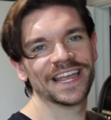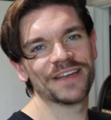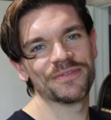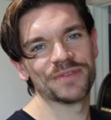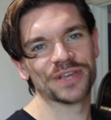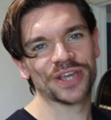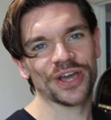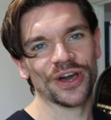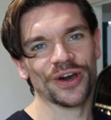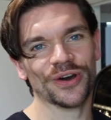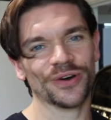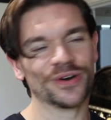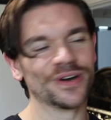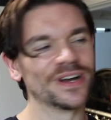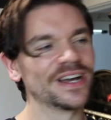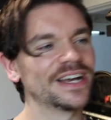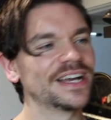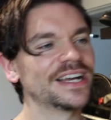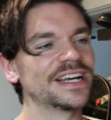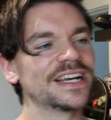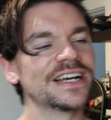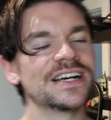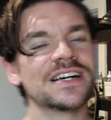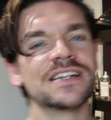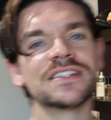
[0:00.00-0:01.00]
here we go.
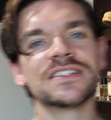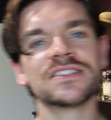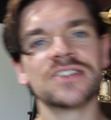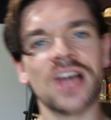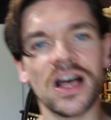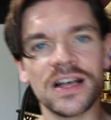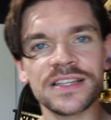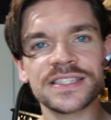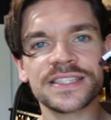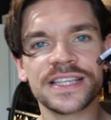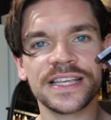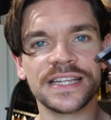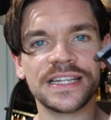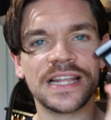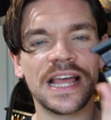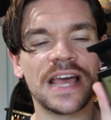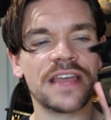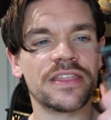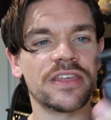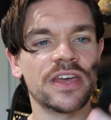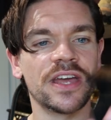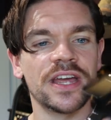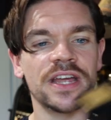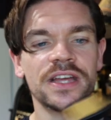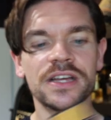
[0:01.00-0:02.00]
Tuscan
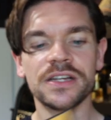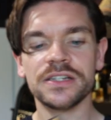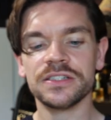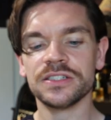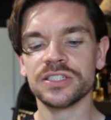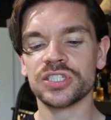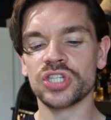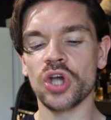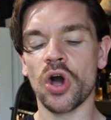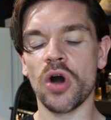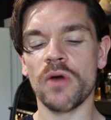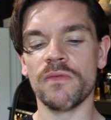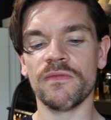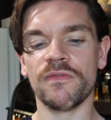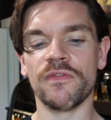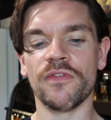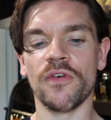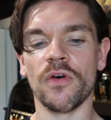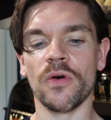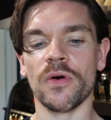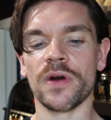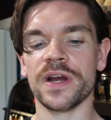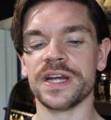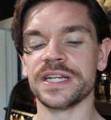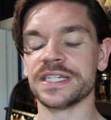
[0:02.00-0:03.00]
leather, Tom
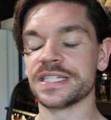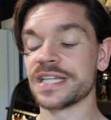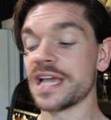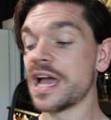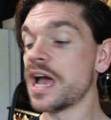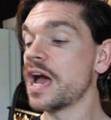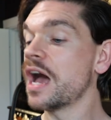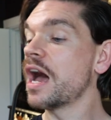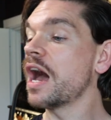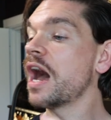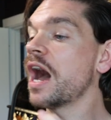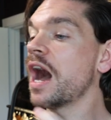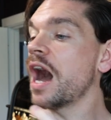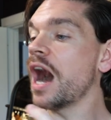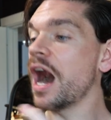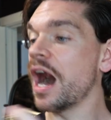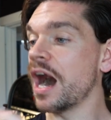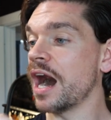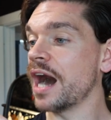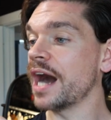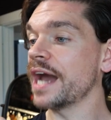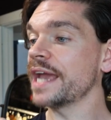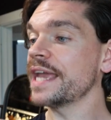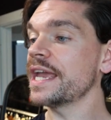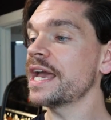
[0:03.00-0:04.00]
Ford.
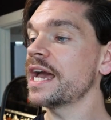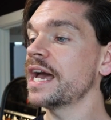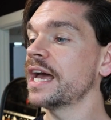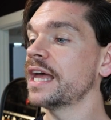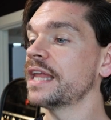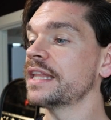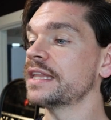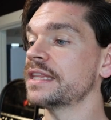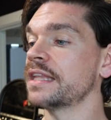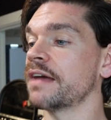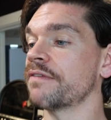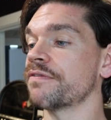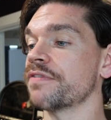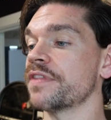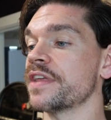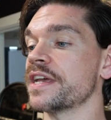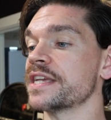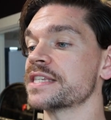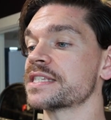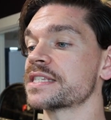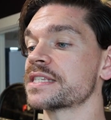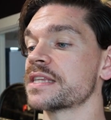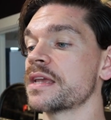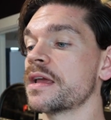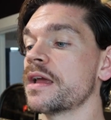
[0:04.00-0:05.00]
I love
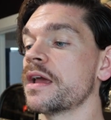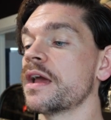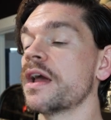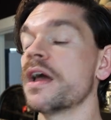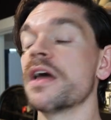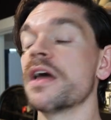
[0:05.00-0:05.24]
this.